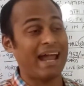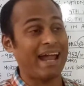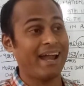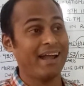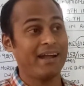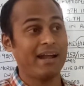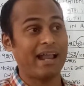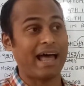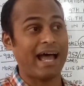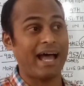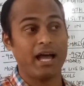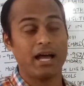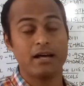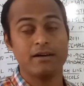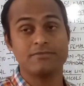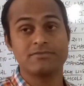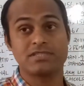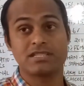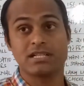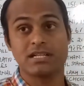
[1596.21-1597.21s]
and I
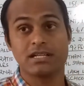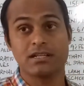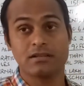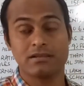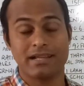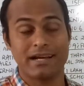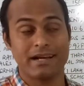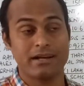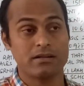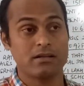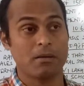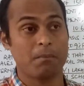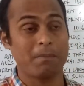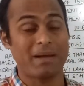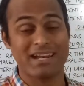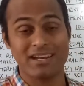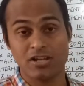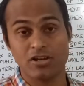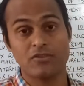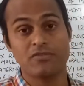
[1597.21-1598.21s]
have seen that
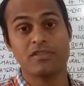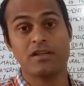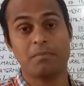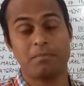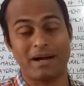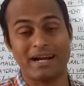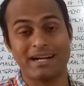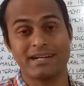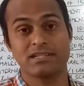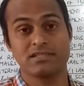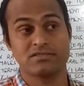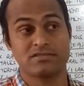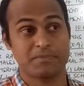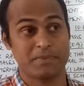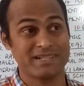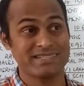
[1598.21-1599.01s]
many of the parties,